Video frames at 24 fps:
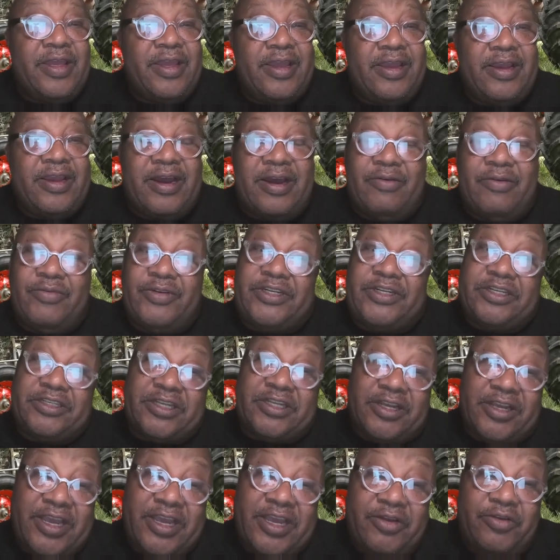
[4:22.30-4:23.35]
which is
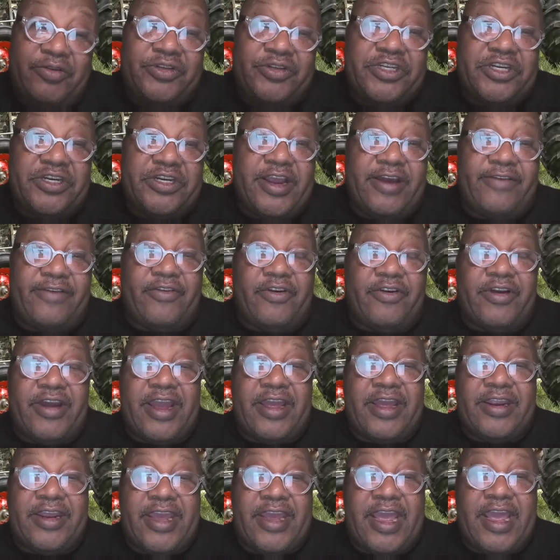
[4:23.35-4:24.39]
a huge endeavor,
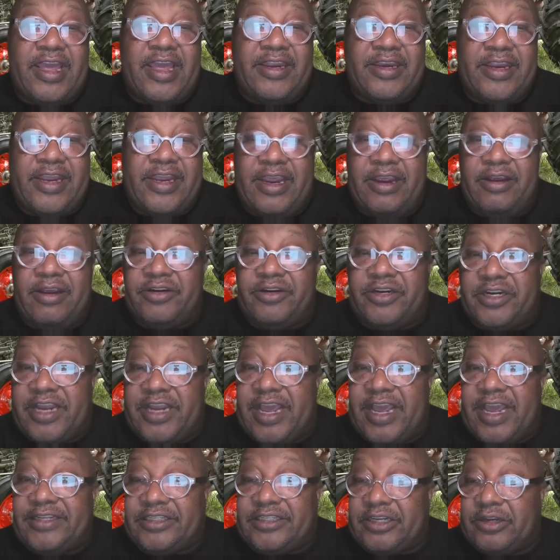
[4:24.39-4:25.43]
and again here
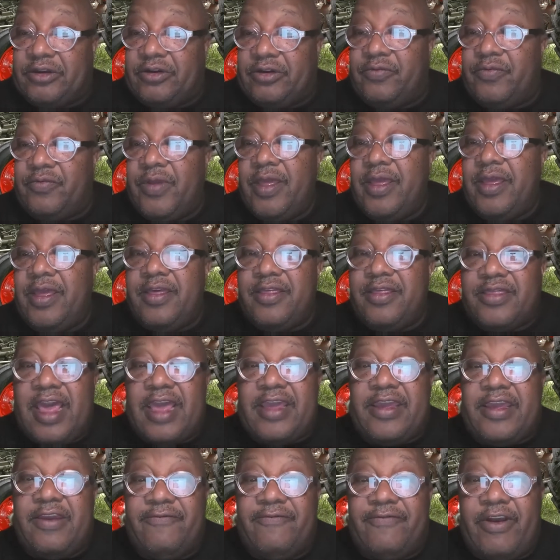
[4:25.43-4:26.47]
today. So
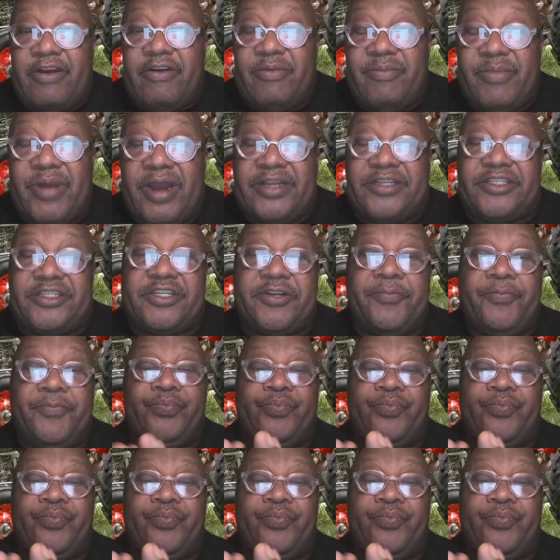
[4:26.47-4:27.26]
thank you very much.